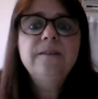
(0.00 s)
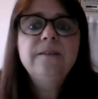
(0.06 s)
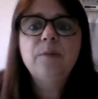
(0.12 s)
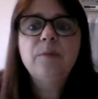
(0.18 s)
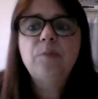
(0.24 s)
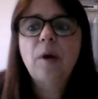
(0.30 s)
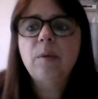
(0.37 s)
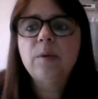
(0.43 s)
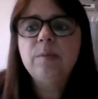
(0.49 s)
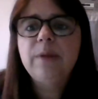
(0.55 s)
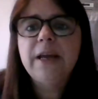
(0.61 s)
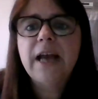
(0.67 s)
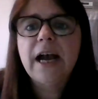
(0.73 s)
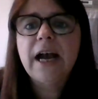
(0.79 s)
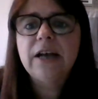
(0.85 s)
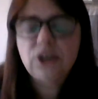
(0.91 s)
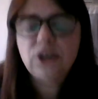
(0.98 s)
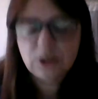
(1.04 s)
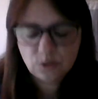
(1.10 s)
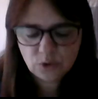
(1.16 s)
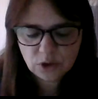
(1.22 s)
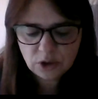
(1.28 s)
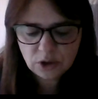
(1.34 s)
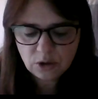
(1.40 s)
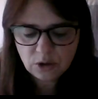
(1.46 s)
They're probably our
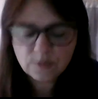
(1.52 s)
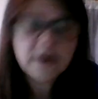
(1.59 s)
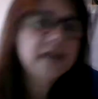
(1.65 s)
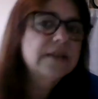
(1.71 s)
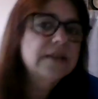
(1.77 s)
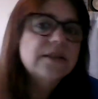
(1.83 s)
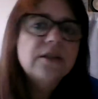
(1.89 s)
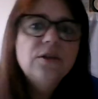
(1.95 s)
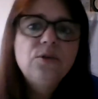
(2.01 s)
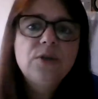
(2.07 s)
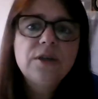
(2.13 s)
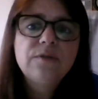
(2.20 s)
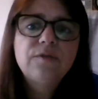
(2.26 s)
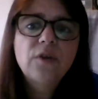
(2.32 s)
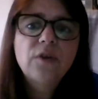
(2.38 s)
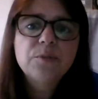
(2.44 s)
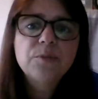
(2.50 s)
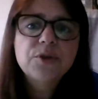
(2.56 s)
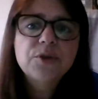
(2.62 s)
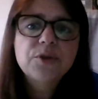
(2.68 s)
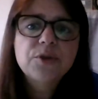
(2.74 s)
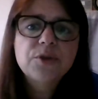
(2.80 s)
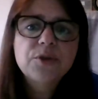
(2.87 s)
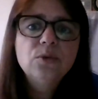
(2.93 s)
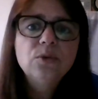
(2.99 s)
children who are excluded from
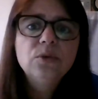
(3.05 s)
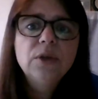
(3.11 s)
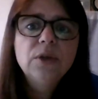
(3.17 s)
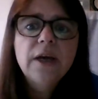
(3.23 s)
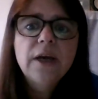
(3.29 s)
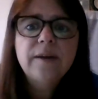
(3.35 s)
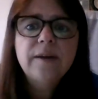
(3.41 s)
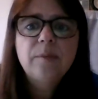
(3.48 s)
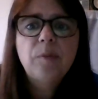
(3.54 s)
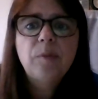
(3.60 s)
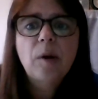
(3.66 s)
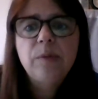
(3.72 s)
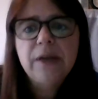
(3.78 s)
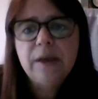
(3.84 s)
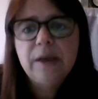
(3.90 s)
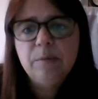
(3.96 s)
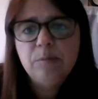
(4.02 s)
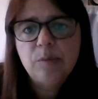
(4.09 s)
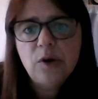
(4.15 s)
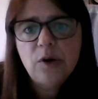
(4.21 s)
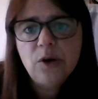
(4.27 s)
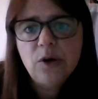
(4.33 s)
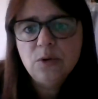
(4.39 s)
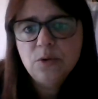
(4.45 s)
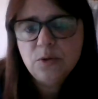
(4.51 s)
school. They're probably in
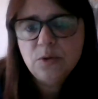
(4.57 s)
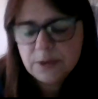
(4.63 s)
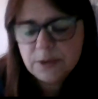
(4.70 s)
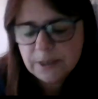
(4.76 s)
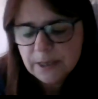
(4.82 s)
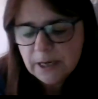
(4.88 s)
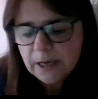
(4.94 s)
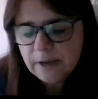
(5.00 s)
PRUs.